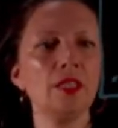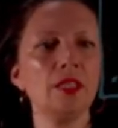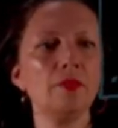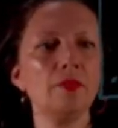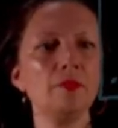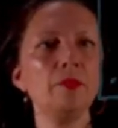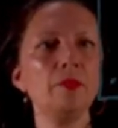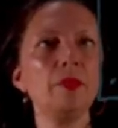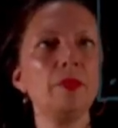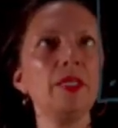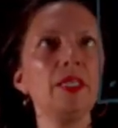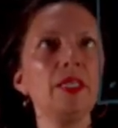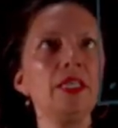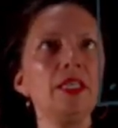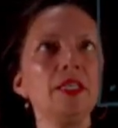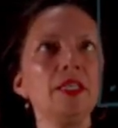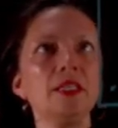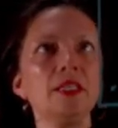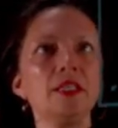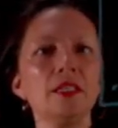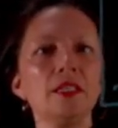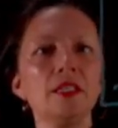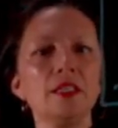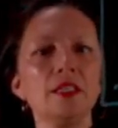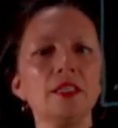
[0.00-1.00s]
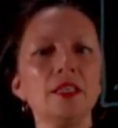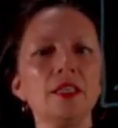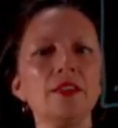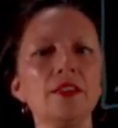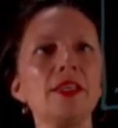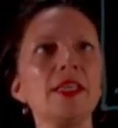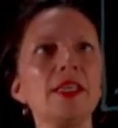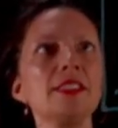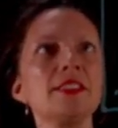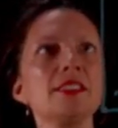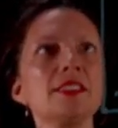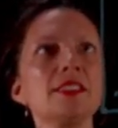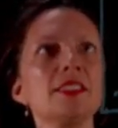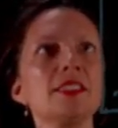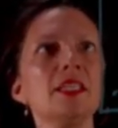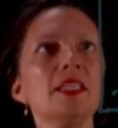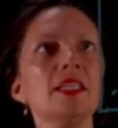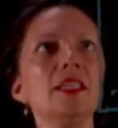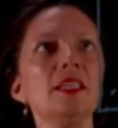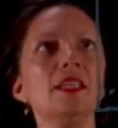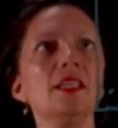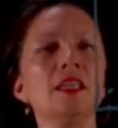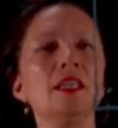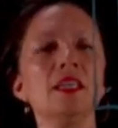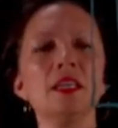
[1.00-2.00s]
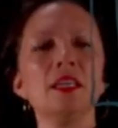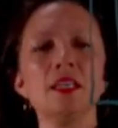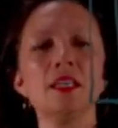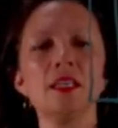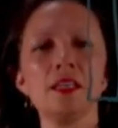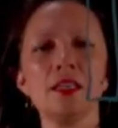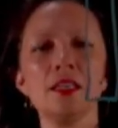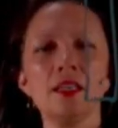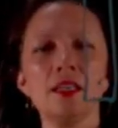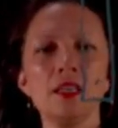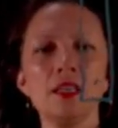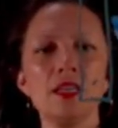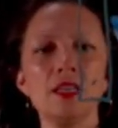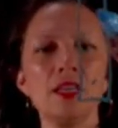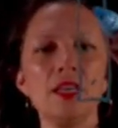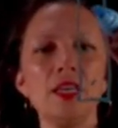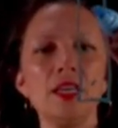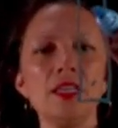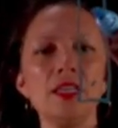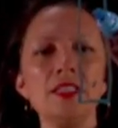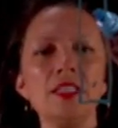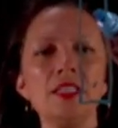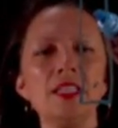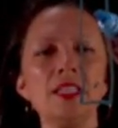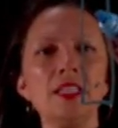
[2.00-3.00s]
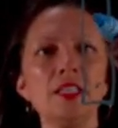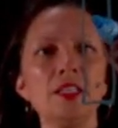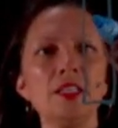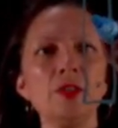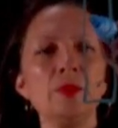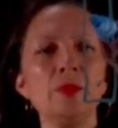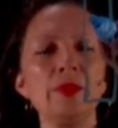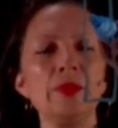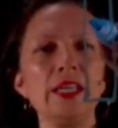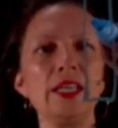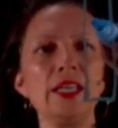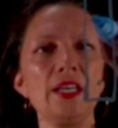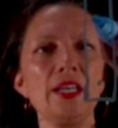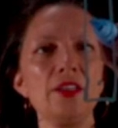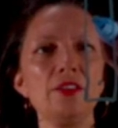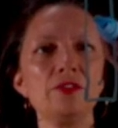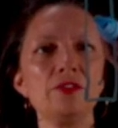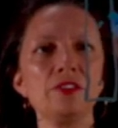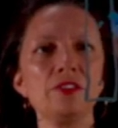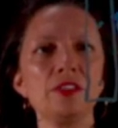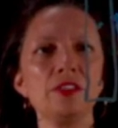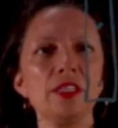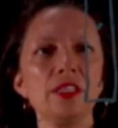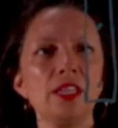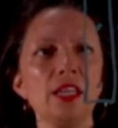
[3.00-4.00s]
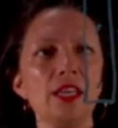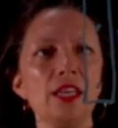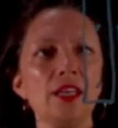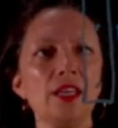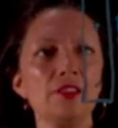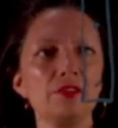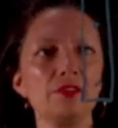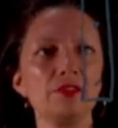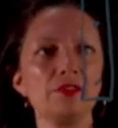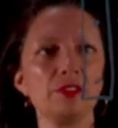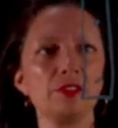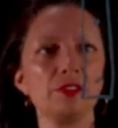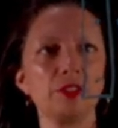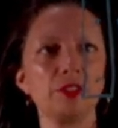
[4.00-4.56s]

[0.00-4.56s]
B, and that's C, and here we have F.